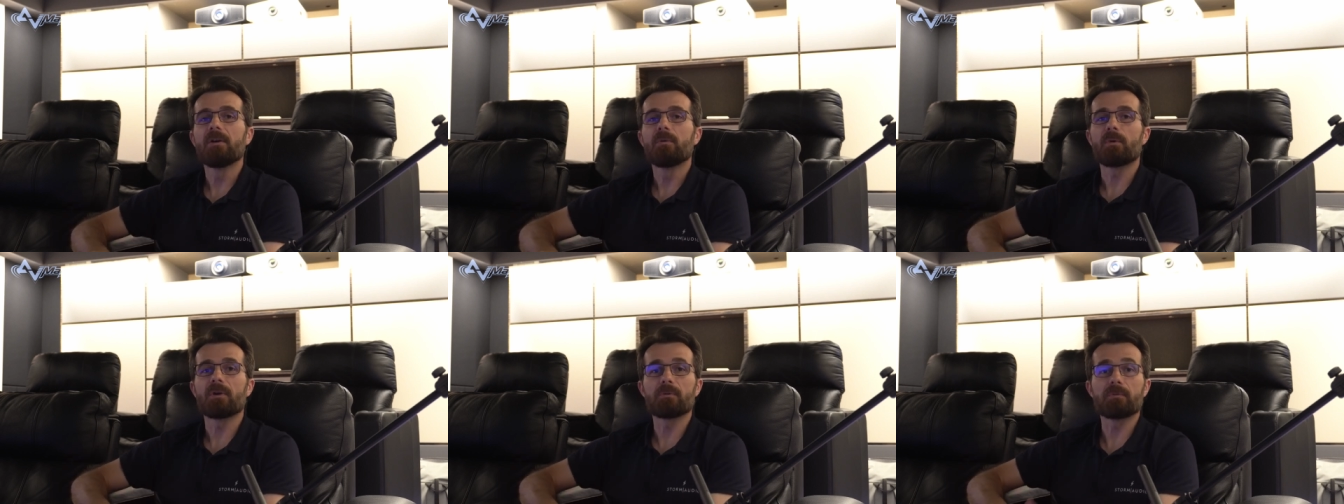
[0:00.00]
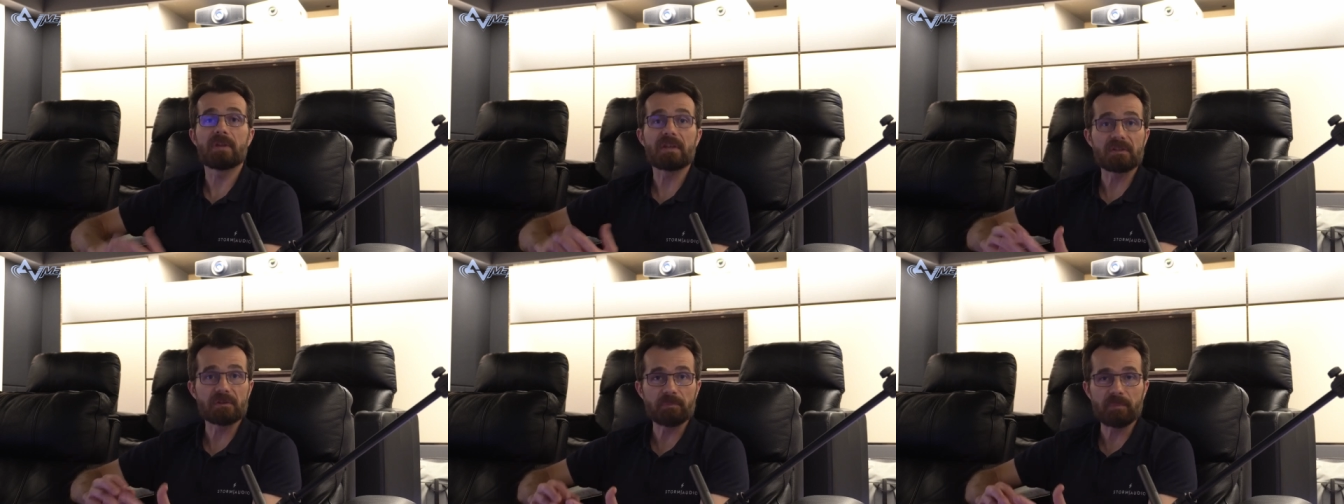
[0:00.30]
what
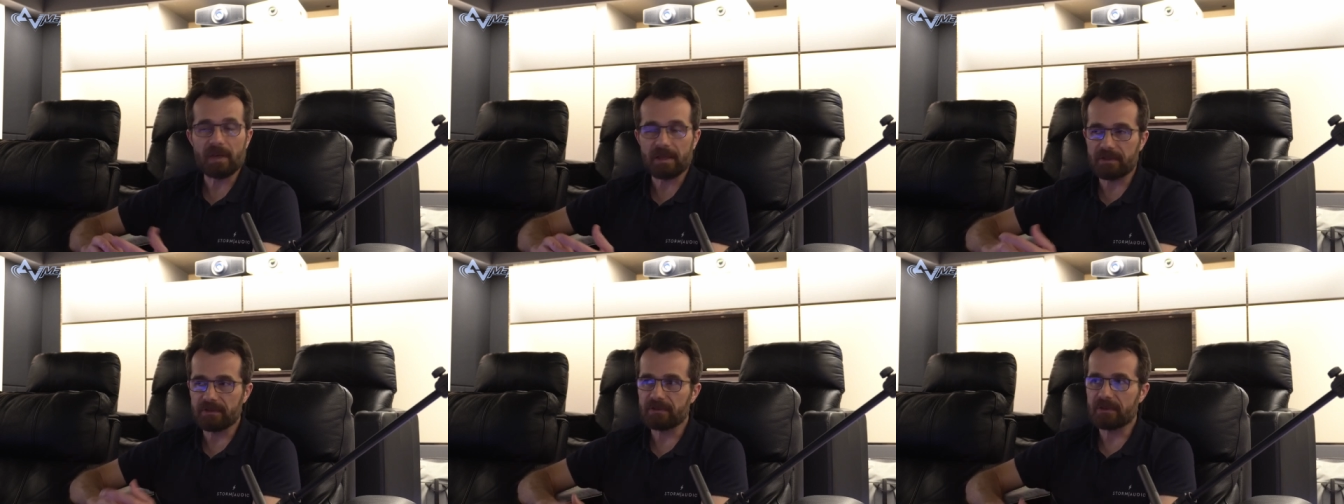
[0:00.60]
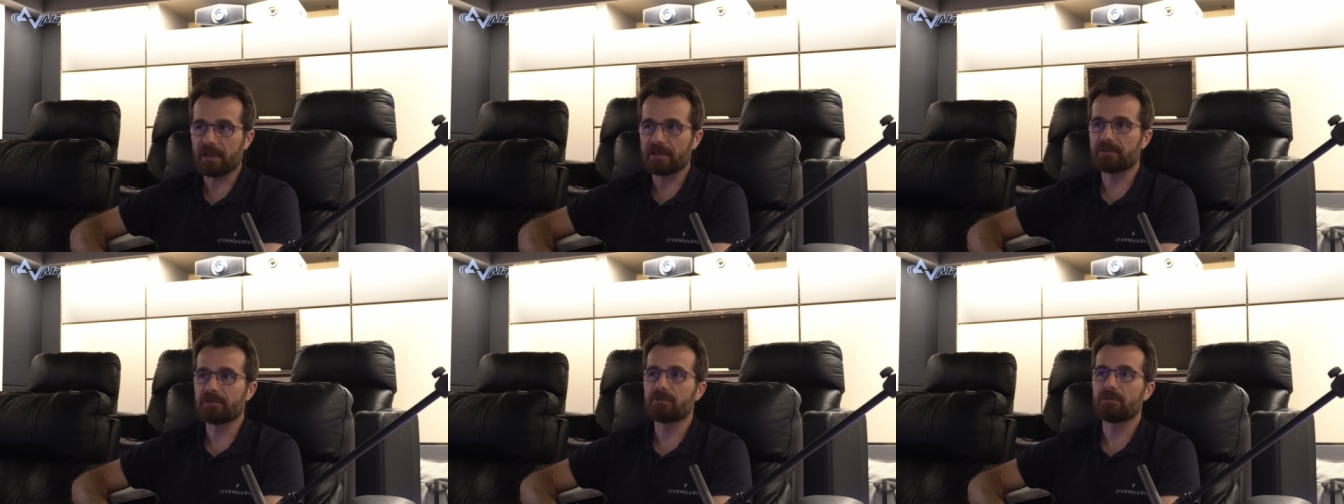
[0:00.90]
we
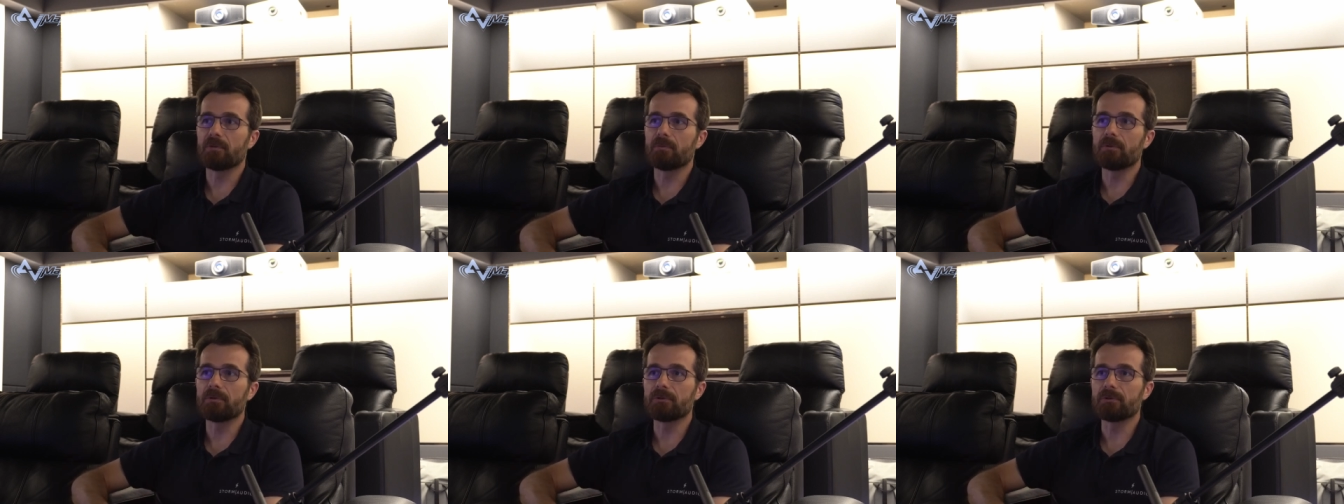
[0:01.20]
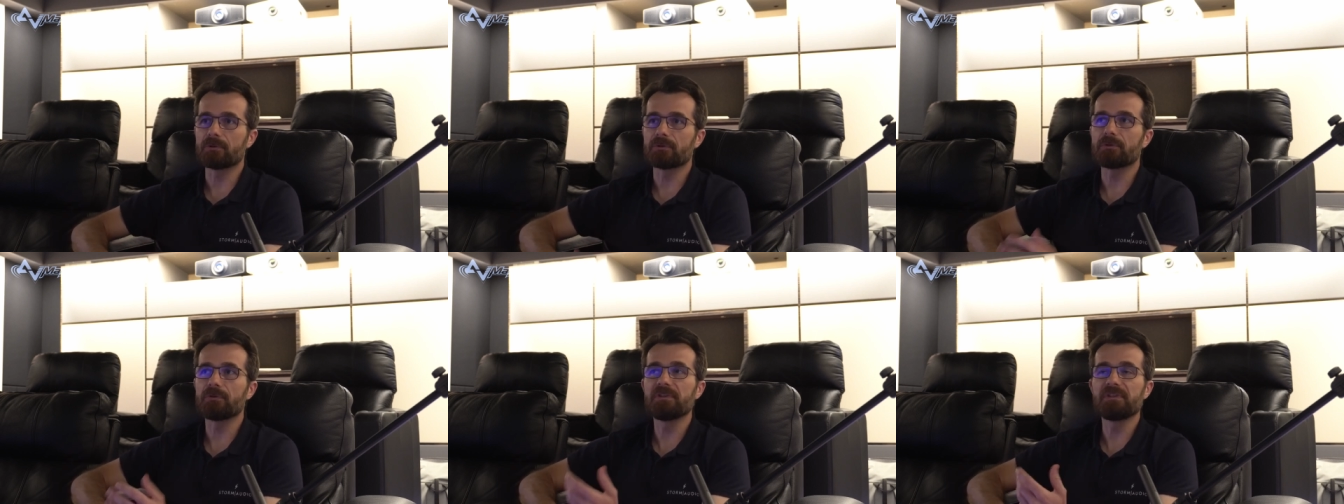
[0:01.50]
expect at Storm
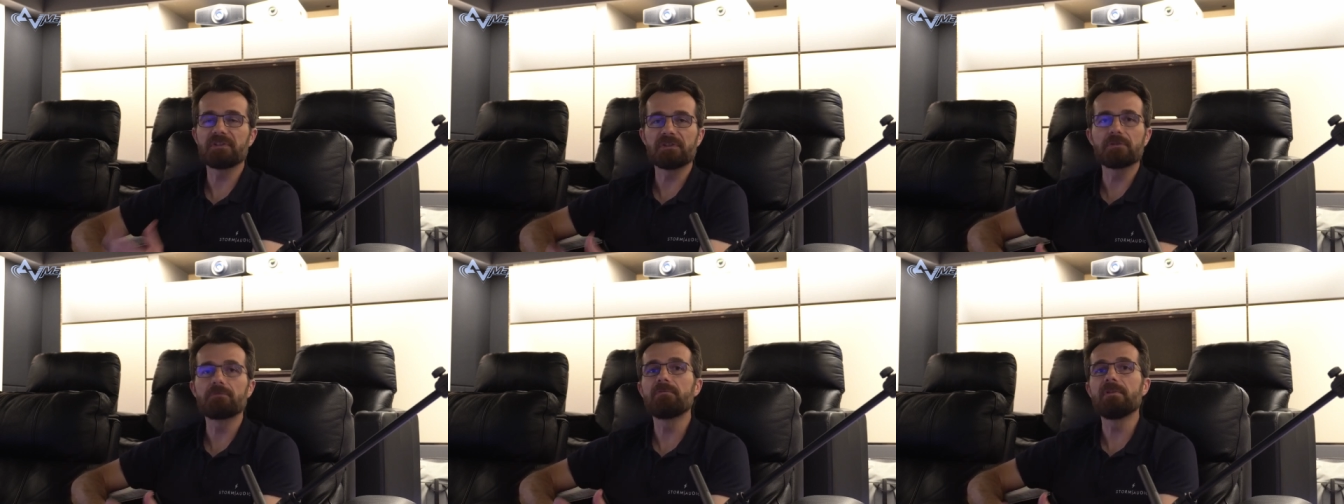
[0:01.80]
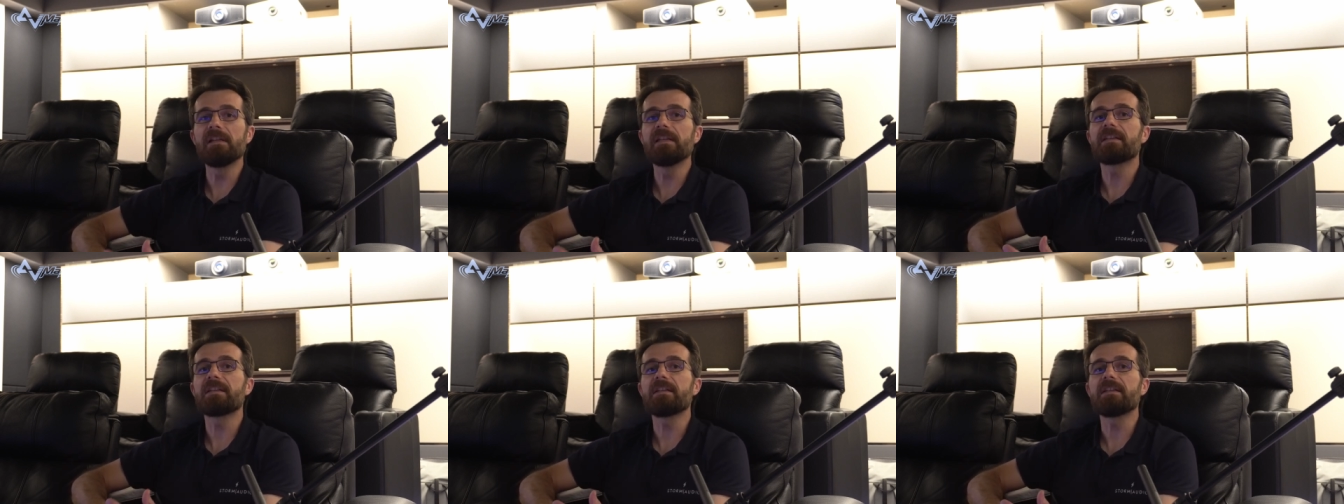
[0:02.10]
Audio. So this is
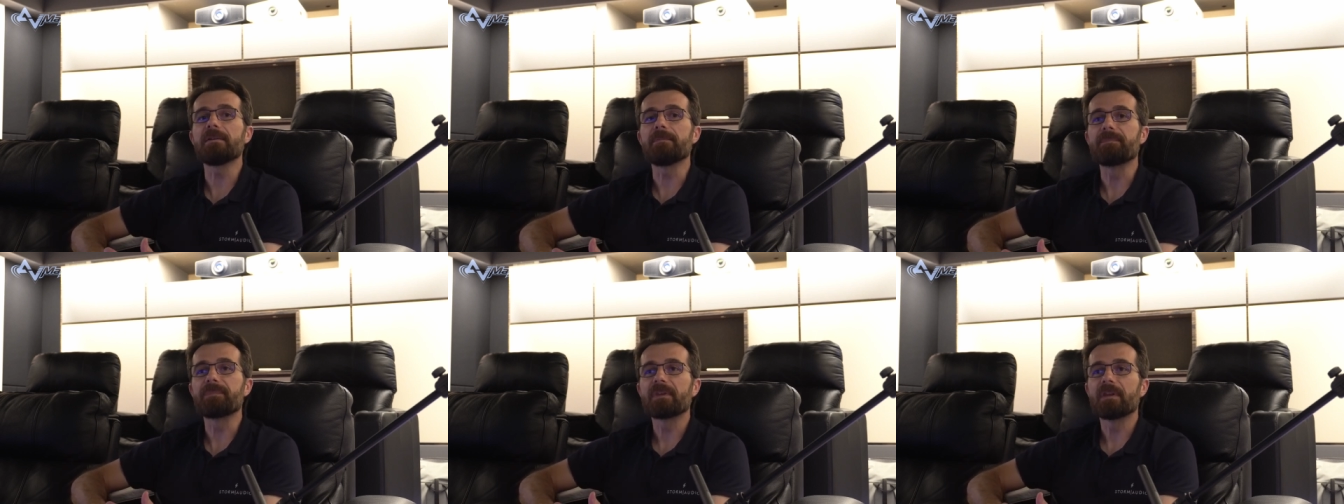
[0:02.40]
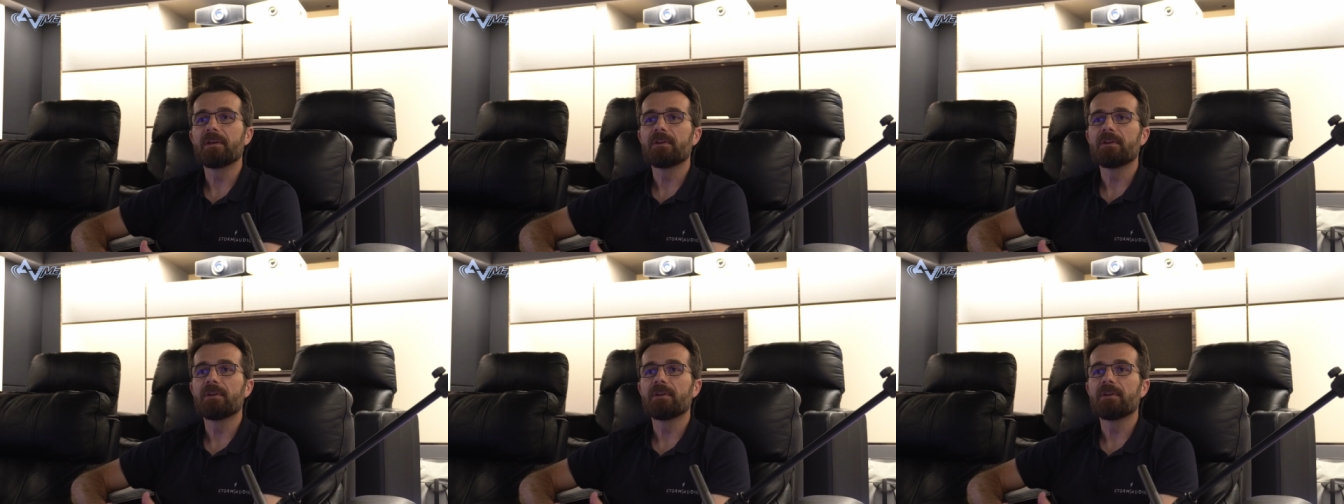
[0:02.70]
really key.